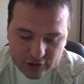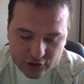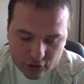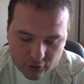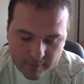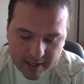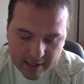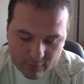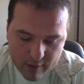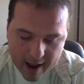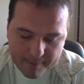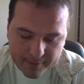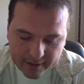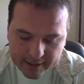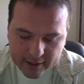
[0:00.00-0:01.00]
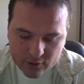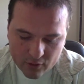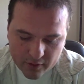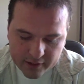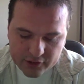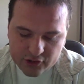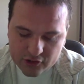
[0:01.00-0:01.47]
too many rapidly
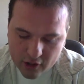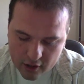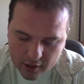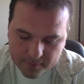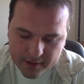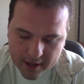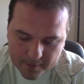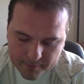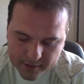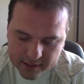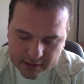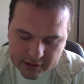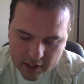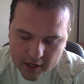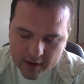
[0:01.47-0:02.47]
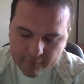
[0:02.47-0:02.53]
growing startup companies